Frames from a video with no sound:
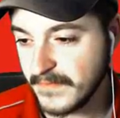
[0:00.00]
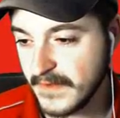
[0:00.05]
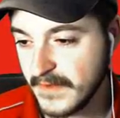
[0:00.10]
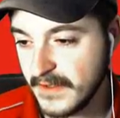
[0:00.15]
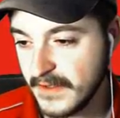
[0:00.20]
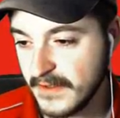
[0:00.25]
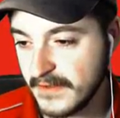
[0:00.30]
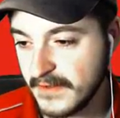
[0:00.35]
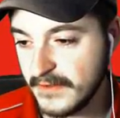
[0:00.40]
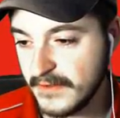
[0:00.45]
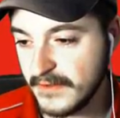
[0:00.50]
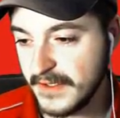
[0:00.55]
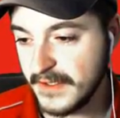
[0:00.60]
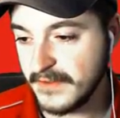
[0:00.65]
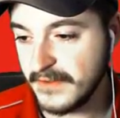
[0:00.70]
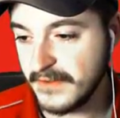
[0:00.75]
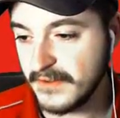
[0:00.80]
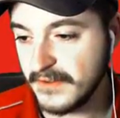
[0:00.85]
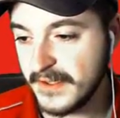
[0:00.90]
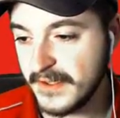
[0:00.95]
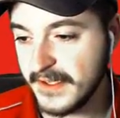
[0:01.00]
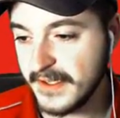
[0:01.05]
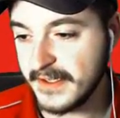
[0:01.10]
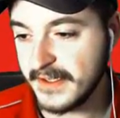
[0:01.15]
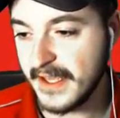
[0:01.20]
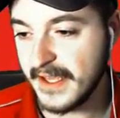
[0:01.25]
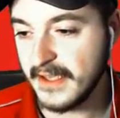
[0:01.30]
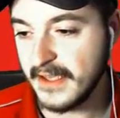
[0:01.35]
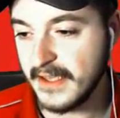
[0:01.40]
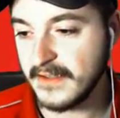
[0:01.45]
So it does look like a
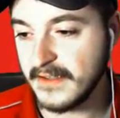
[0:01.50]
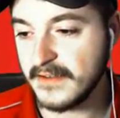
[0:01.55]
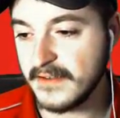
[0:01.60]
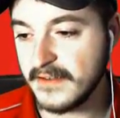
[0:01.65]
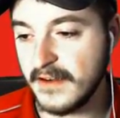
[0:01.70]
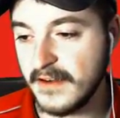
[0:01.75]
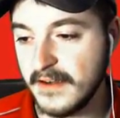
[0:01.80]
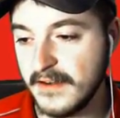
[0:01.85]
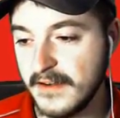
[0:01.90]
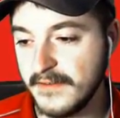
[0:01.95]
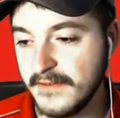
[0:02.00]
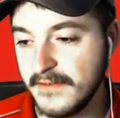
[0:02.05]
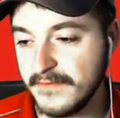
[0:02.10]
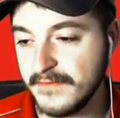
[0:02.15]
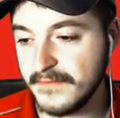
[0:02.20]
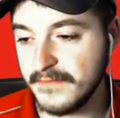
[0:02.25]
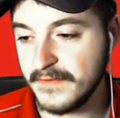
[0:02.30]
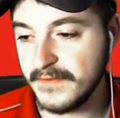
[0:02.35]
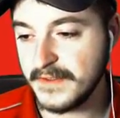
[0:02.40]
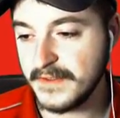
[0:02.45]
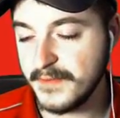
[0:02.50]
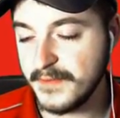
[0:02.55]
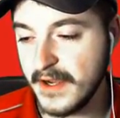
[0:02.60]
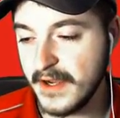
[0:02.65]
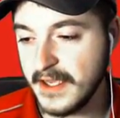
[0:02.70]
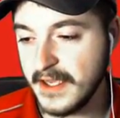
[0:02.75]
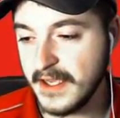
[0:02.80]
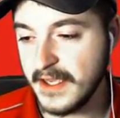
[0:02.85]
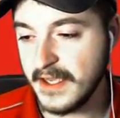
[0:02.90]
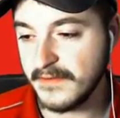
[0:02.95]
Kangaskhan
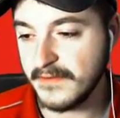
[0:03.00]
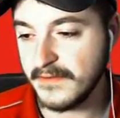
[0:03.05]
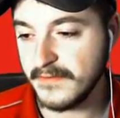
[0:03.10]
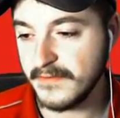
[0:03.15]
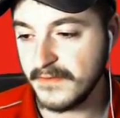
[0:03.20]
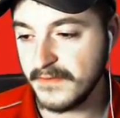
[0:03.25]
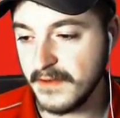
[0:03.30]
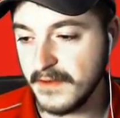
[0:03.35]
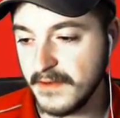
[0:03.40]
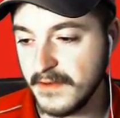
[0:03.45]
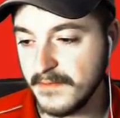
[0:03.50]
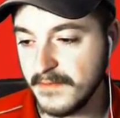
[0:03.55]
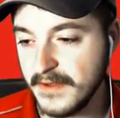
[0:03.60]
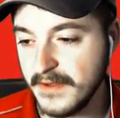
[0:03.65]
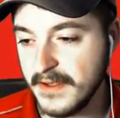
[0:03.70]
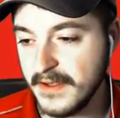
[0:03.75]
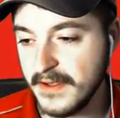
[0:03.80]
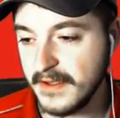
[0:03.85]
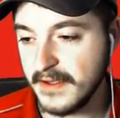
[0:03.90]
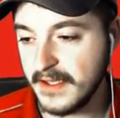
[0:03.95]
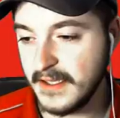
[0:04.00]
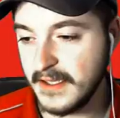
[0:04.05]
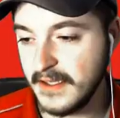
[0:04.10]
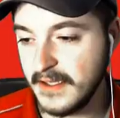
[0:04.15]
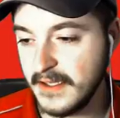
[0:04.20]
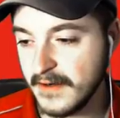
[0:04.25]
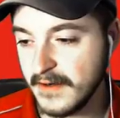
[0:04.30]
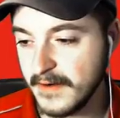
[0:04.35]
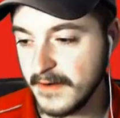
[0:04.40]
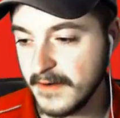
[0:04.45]
sprite from
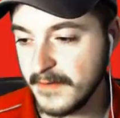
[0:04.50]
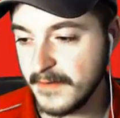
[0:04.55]
here.